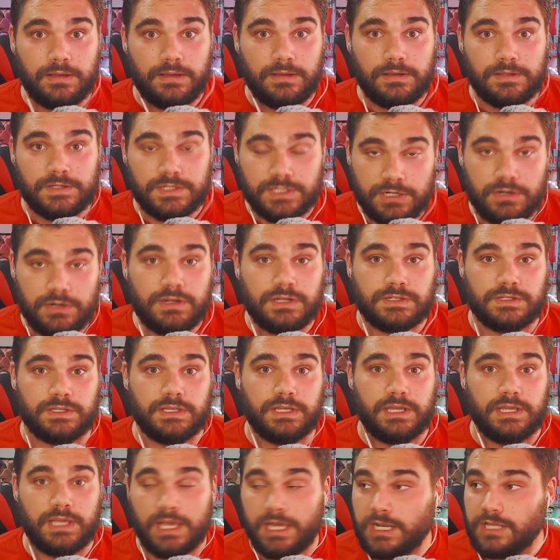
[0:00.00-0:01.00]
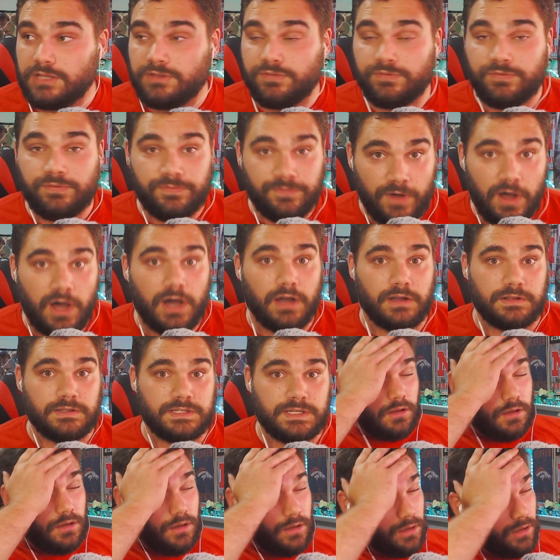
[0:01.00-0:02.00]
Seriously, and it's
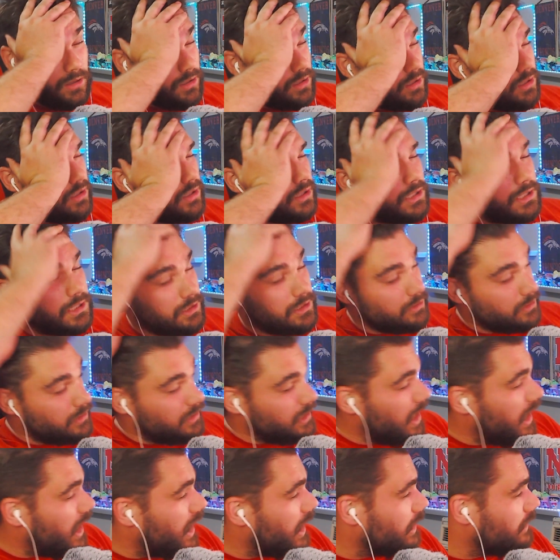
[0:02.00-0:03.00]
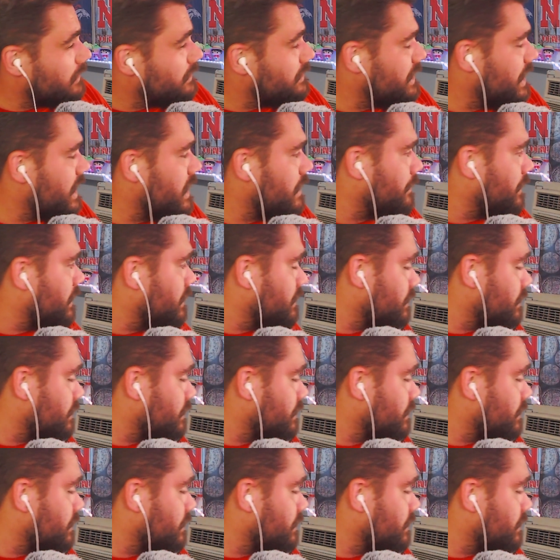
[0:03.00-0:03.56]
fucked. Oh, god damn it,